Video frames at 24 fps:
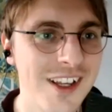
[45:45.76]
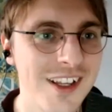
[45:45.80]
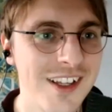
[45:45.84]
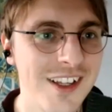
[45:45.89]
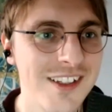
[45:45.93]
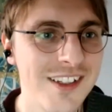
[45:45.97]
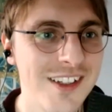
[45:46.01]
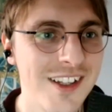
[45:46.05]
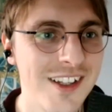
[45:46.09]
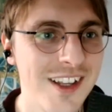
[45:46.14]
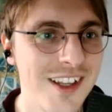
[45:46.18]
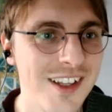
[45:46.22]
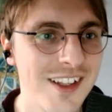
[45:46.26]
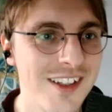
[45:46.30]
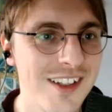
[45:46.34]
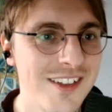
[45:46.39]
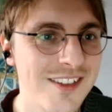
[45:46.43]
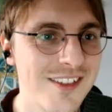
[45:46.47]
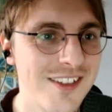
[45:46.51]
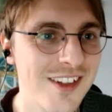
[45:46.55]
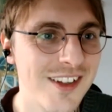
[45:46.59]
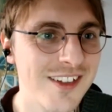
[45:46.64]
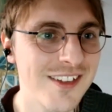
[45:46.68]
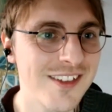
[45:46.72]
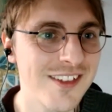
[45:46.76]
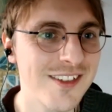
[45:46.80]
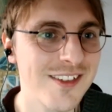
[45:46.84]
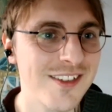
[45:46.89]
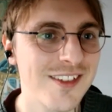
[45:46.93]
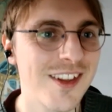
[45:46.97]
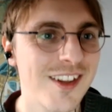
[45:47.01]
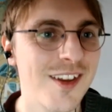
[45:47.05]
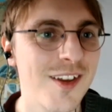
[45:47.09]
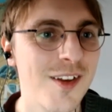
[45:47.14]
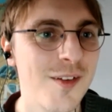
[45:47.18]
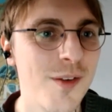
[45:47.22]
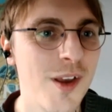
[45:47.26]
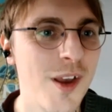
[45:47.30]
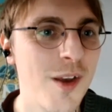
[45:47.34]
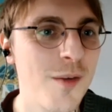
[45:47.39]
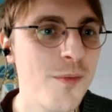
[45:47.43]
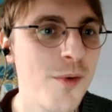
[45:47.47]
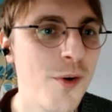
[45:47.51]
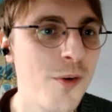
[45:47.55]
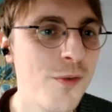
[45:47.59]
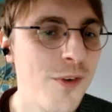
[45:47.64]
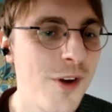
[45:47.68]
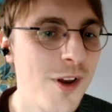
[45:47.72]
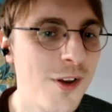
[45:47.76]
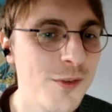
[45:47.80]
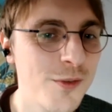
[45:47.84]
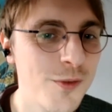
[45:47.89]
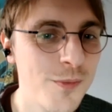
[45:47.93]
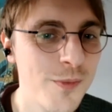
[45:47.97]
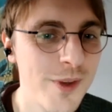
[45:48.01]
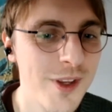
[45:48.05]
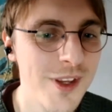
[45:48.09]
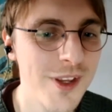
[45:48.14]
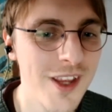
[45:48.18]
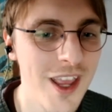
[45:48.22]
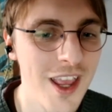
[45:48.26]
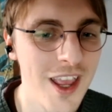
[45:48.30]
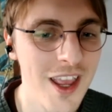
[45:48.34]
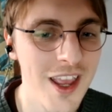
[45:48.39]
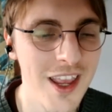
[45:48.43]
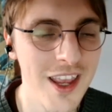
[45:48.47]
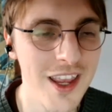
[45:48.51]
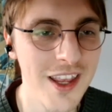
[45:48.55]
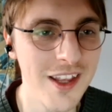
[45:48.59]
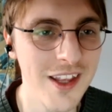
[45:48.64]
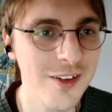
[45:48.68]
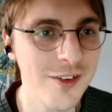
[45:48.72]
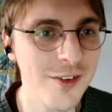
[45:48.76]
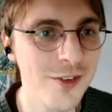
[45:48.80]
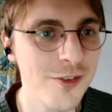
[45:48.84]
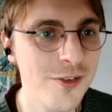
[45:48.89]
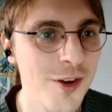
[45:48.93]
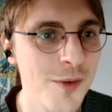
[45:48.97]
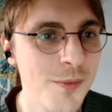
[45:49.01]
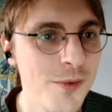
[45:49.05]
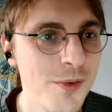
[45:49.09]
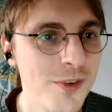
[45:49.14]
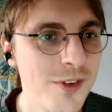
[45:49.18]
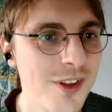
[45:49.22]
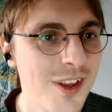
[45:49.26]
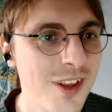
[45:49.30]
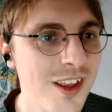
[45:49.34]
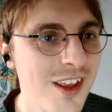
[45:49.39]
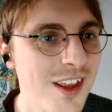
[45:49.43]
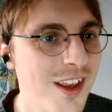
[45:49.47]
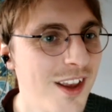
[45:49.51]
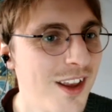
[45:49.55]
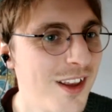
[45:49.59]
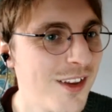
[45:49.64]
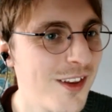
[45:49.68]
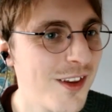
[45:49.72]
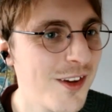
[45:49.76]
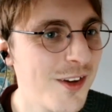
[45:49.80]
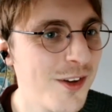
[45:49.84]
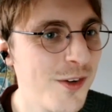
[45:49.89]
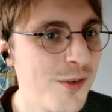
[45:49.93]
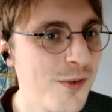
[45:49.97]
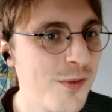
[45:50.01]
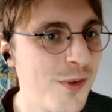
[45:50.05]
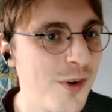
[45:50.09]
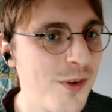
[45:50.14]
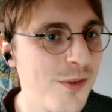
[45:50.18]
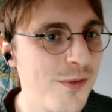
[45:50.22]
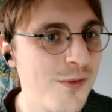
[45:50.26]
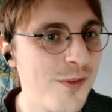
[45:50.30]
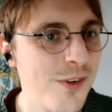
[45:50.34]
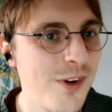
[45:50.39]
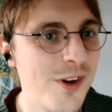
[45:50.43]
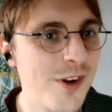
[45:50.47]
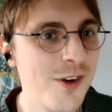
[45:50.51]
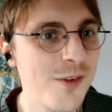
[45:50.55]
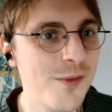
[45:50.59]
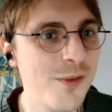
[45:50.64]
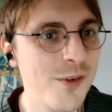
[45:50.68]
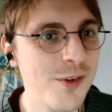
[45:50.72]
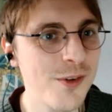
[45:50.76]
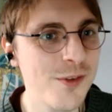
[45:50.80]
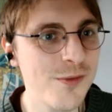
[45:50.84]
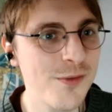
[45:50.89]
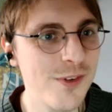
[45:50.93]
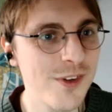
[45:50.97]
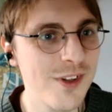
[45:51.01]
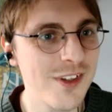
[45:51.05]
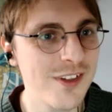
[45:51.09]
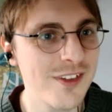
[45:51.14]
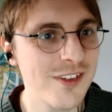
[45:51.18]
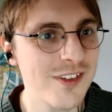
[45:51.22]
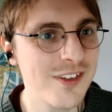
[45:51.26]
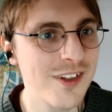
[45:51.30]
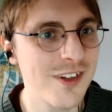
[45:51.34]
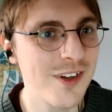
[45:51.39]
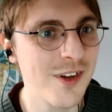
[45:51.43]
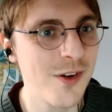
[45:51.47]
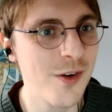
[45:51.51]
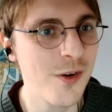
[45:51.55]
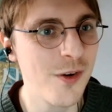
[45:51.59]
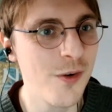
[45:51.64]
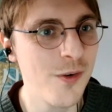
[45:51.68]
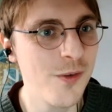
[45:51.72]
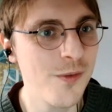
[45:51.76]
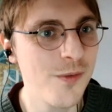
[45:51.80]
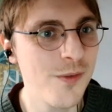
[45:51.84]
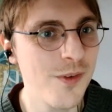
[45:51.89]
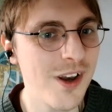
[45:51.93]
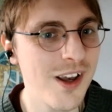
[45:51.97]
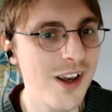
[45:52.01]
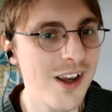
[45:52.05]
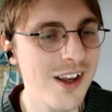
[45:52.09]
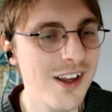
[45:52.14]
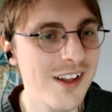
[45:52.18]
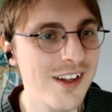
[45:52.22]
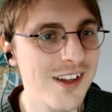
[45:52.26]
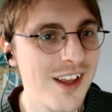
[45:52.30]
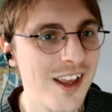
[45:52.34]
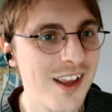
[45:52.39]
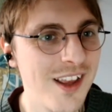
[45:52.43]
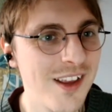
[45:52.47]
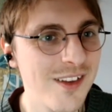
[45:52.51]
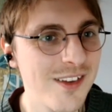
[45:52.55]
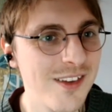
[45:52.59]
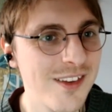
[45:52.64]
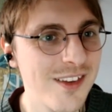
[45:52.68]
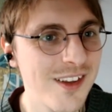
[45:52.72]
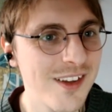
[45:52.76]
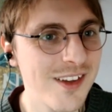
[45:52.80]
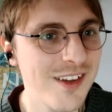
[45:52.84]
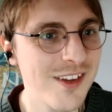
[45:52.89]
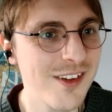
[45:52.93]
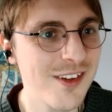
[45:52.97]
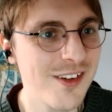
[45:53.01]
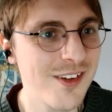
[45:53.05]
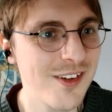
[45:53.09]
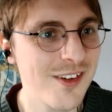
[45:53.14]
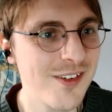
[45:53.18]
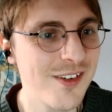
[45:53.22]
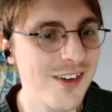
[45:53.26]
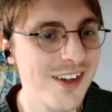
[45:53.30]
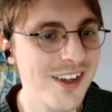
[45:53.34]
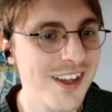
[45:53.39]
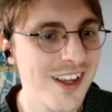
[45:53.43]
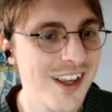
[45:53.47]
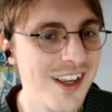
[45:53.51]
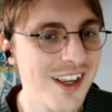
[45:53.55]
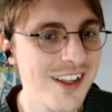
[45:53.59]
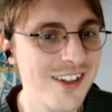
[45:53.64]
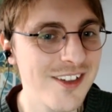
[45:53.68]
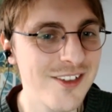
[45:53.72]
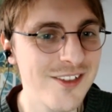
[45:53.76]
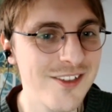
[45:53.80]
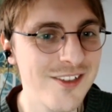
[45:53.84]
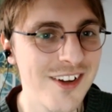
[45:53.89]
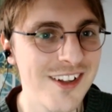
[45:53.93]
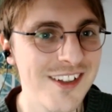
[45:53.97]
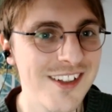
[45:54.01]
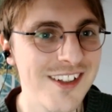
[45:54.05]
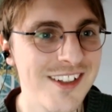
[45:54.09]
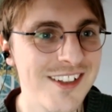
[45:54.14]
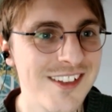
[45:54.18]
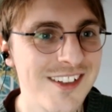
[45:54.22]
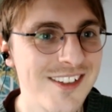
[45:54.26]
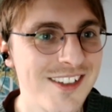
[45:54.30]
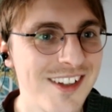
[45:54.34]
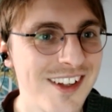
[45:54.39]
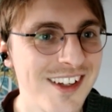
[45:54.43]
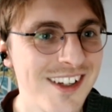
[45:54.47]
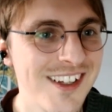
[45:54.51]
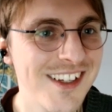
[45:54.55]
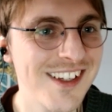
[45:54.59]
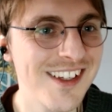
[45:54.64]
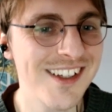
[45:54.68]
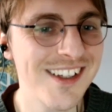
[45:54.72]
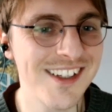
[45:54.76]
and uh, Zach's uh, profiles will be in the description. Thank you very much for listening thank at you. home, and thank you again, Dread and Zach.